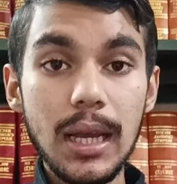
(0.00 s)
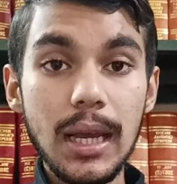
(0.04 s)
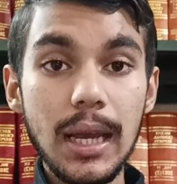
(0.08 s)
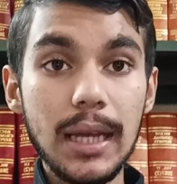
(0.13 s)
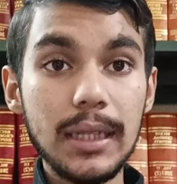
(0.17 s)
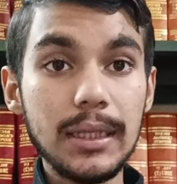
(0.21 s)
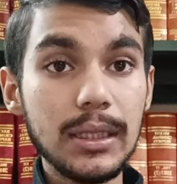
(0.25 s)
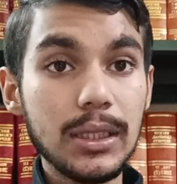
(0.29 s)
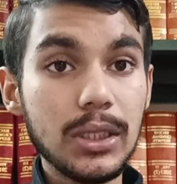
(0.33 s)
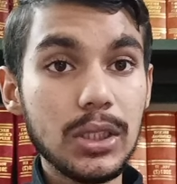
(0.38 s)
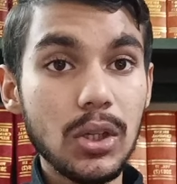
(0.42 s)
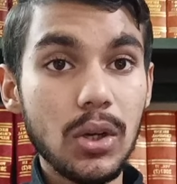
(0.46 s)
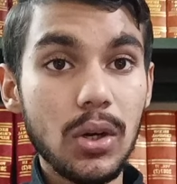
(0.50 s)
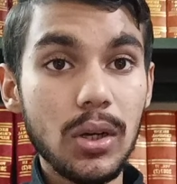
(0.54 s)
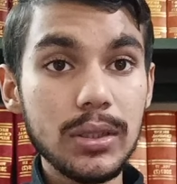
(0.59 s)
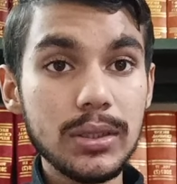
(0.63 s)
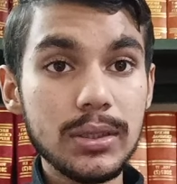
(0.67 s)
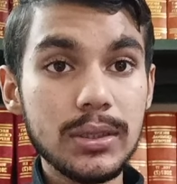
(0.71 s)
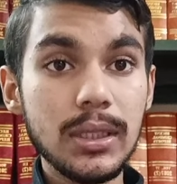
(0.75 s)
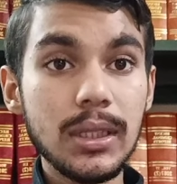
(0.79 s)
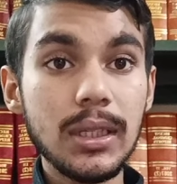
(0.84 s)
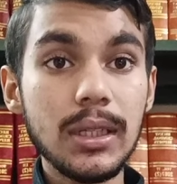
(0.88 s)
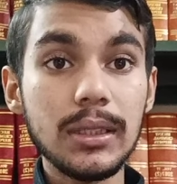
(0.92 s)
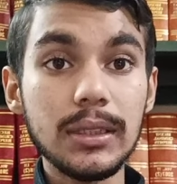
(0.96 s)
and
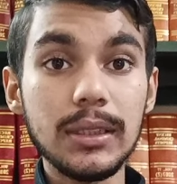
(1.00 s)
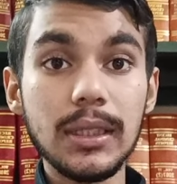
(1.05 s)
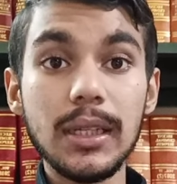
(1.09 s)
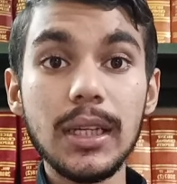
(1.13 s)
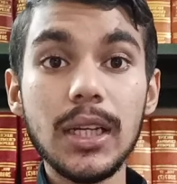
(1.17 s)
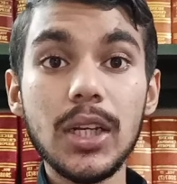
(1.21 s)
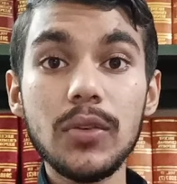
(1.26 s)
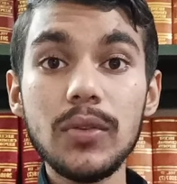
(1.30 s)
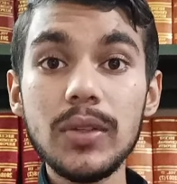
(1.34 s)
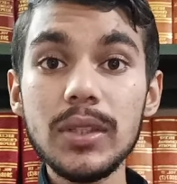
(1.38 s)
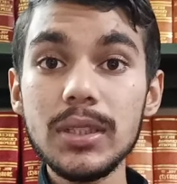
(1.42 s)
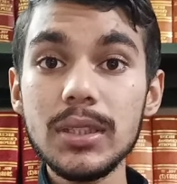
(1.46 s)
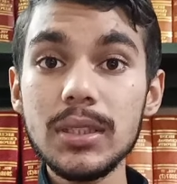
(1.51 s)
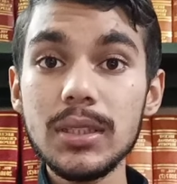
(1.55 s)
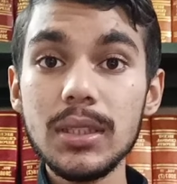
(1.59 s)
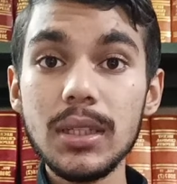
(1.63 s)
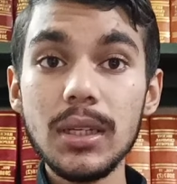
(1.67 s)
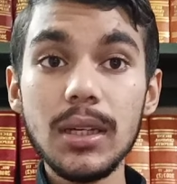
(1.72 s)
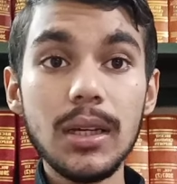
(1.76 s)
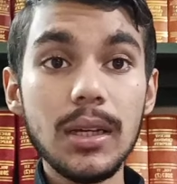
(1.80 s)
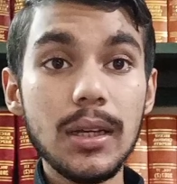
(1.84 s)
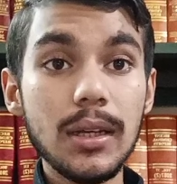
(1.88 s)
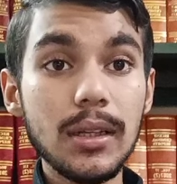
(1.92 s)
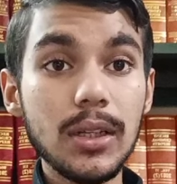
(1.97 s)
crossed the request
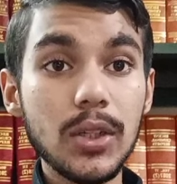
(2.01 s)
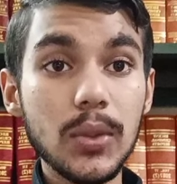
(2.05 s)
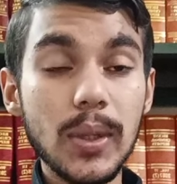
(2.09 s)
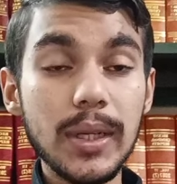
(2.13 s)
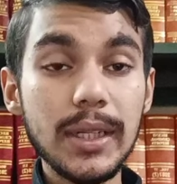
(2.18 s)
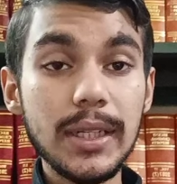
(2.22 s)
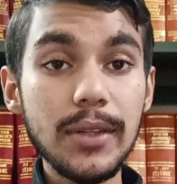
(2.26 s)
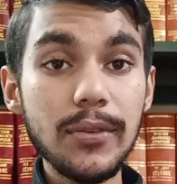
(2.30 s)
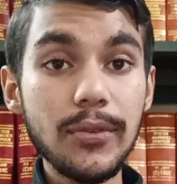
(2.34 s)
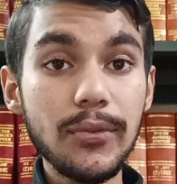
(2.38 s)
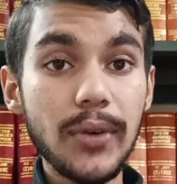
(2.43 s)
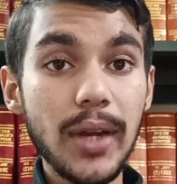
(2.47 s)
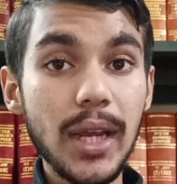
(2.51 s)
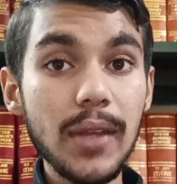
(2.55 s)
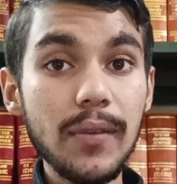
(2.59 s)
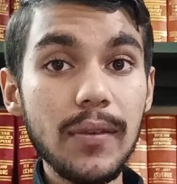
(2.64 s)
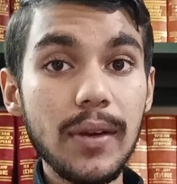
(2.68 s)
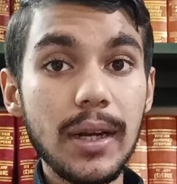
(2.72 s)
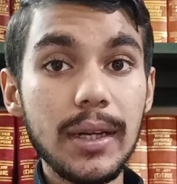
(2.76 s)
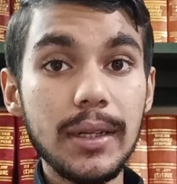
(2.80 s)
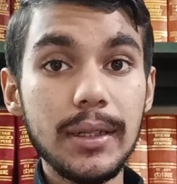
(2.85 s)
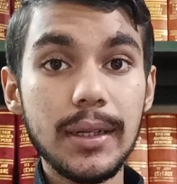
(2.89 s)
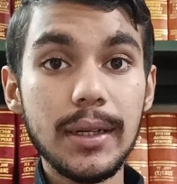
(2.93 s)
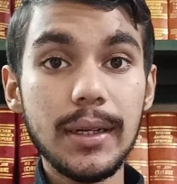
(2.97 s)

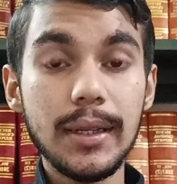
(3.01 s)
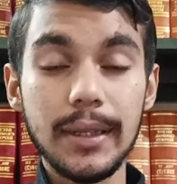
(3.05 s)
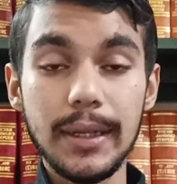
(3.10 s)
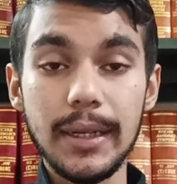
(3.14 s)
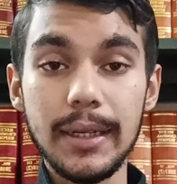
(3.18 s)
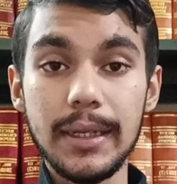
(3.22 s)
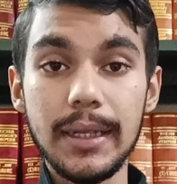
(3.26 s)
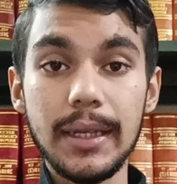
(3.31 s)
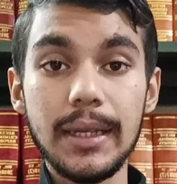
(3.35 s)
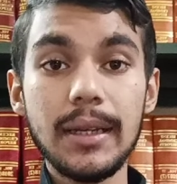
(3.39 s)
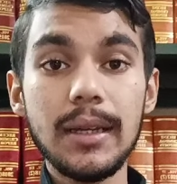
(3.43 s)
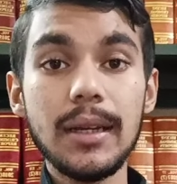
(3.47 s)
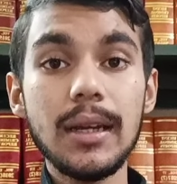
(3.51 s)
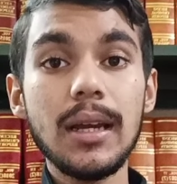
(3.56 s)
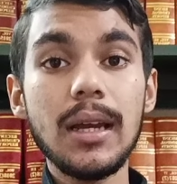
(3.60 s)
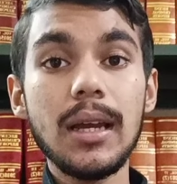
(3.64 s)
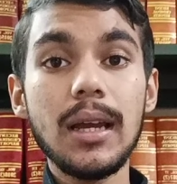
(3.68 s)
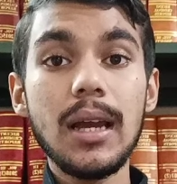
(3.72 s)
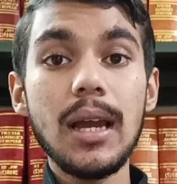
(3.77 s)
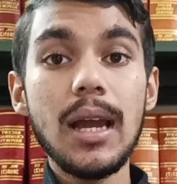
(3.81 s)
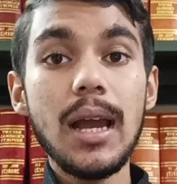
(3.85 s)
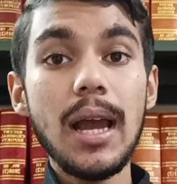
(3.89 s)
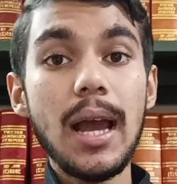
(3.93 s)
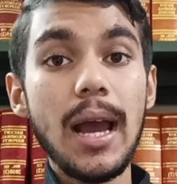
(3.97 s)
2500
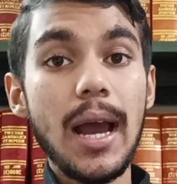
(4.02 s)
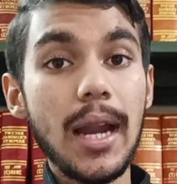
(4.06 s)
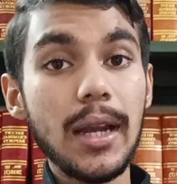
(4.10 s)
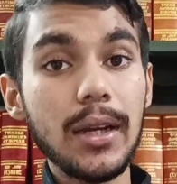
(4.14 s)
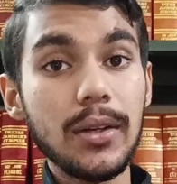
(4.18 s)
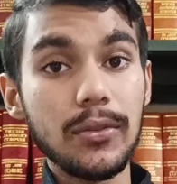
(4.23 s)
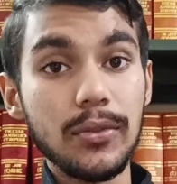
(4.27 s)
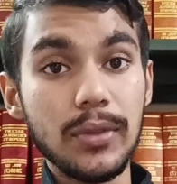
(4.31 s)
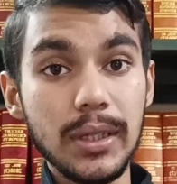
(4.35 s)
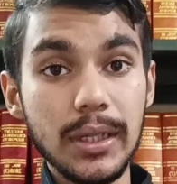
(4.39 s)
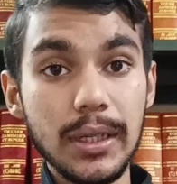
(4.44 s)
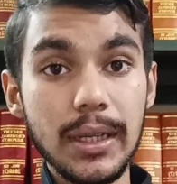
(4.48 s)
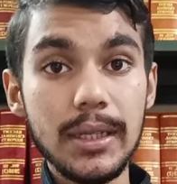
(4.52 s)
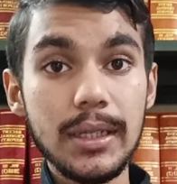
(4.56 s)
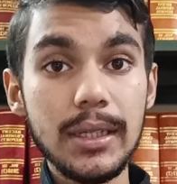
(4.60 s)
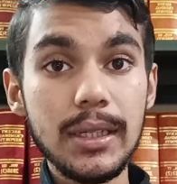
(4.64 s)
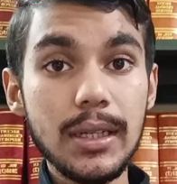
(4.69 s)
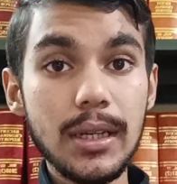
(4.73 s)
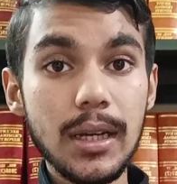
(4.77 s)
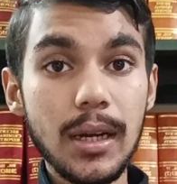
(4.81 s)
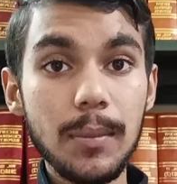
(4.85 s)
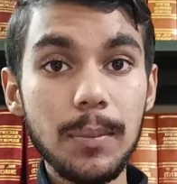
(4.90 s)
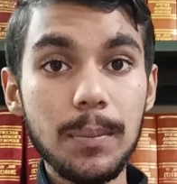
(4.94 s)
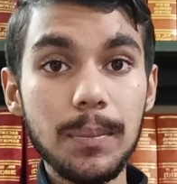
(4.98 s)
rating at Vergani
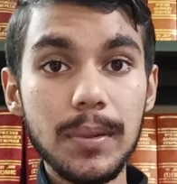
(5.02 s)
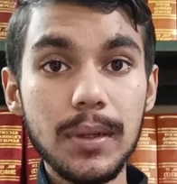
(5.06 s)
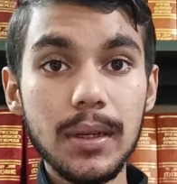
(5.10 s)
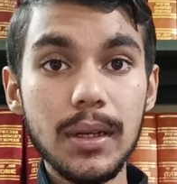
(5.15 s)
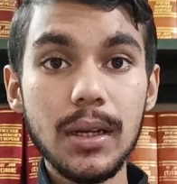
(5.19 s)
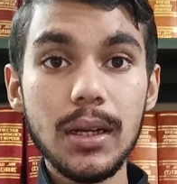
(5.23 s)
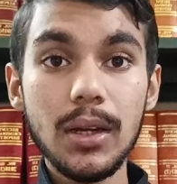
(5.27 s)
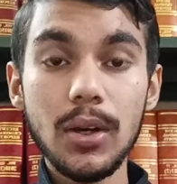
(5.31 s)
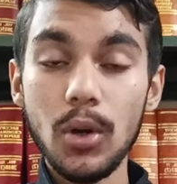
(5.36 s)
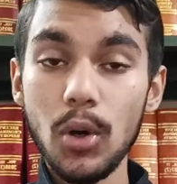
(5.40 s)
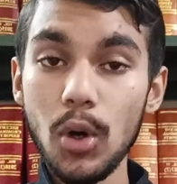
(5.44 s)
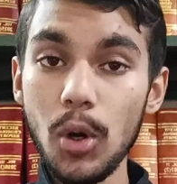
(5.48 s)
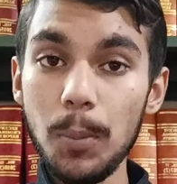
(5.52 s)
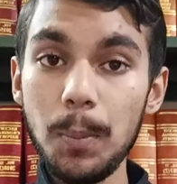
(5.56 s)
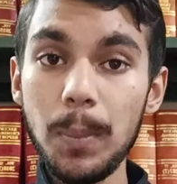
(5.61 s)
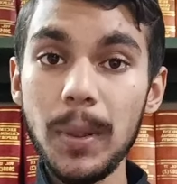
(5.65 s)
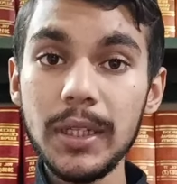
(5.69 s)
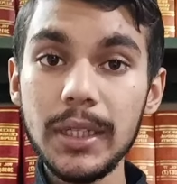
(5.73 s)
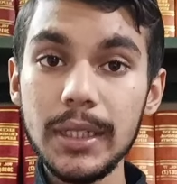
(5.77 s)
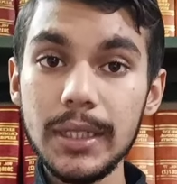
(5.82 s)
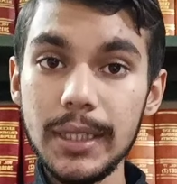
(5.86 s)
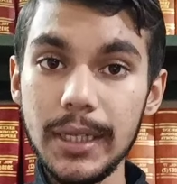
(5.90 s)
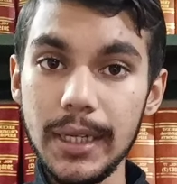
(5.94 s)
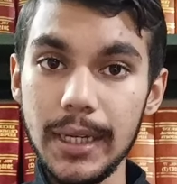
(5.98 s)
Cup Open
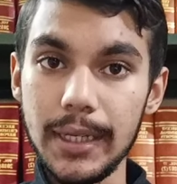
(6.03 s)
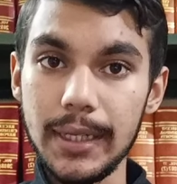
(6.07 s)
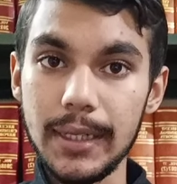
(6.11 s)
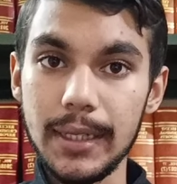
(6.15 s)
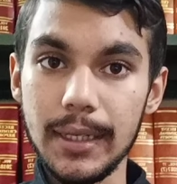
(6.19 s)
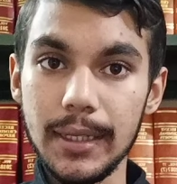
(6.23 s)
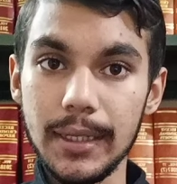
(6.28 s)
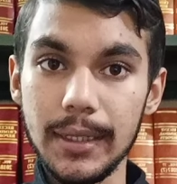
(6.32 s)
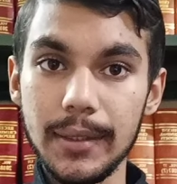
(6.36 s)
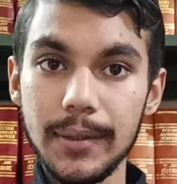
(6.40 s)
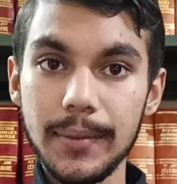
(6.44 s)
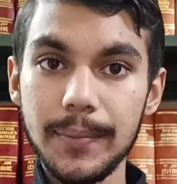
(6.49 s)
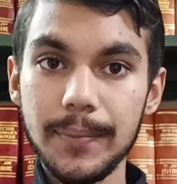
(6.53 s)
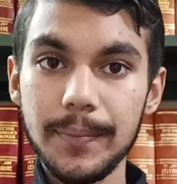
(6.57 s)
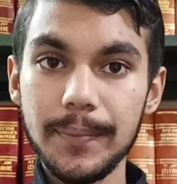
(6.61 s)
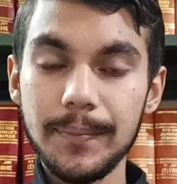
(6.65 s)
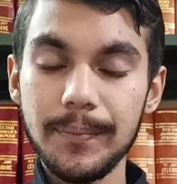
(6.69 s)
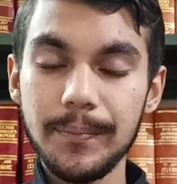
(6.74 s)
in Italy.